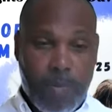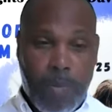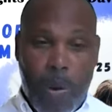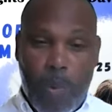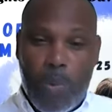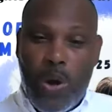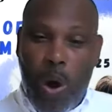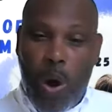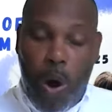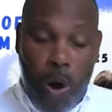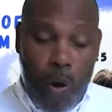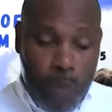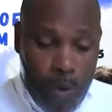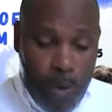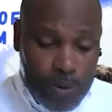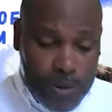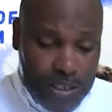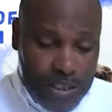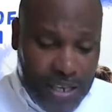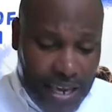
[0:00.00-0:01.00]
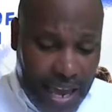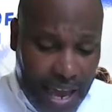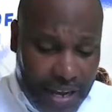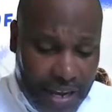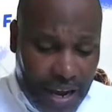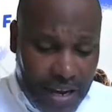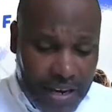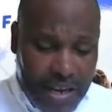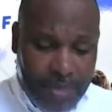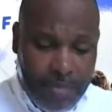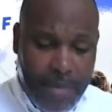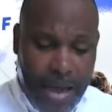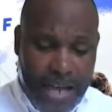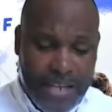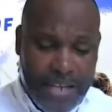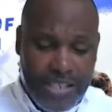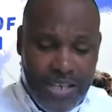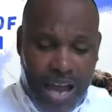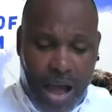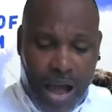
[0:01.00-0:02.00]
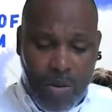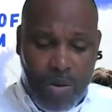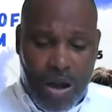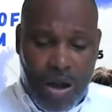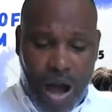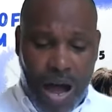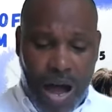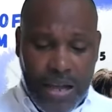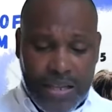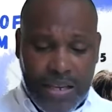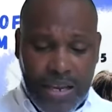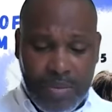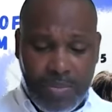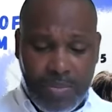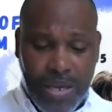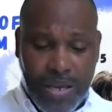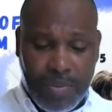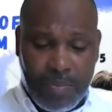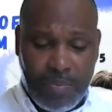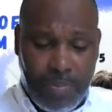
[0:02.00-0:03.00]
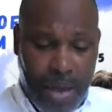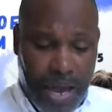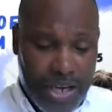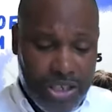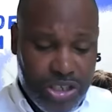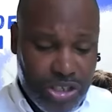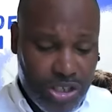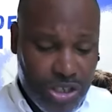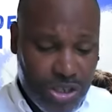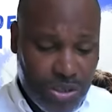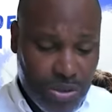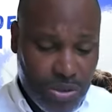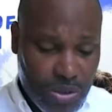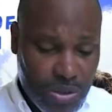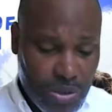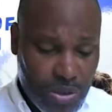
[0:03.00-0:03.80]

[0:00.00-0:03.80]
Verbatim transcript: but we almost cannot imagine how God can be compassionate